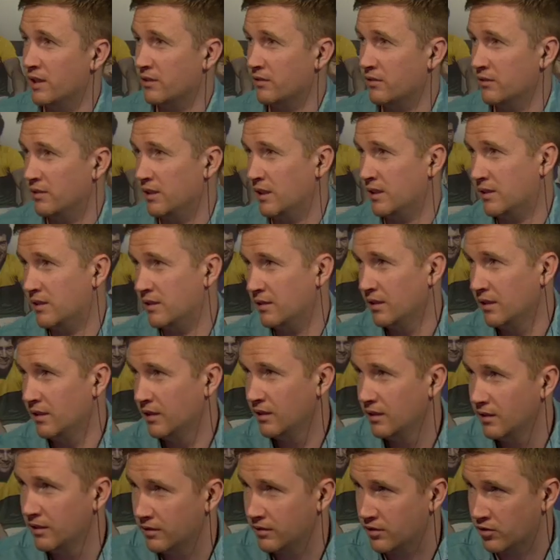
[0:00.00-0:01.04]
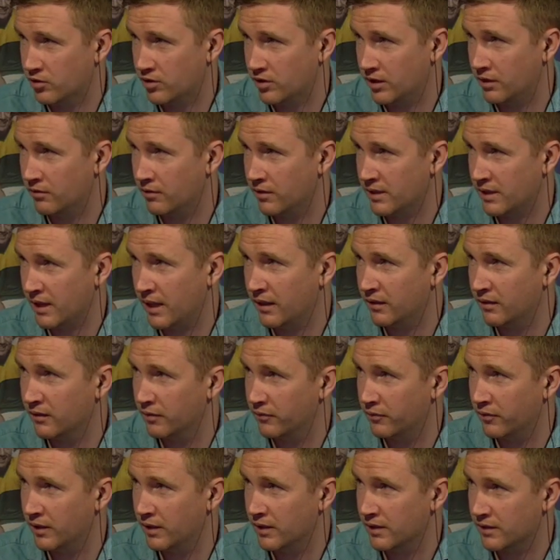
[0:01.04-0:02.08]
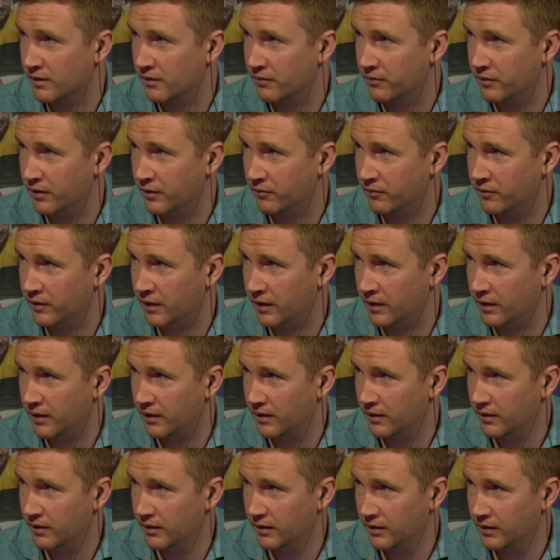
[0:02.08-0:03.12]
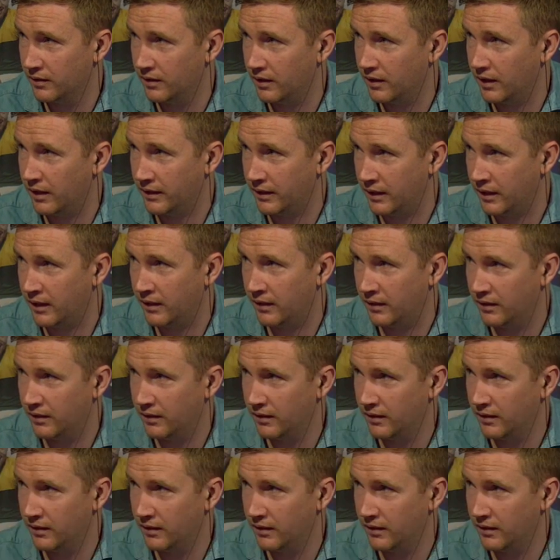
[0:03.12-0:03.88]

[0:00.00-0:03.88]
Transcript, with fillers: because that's their serious egg on the face. If if uh, again again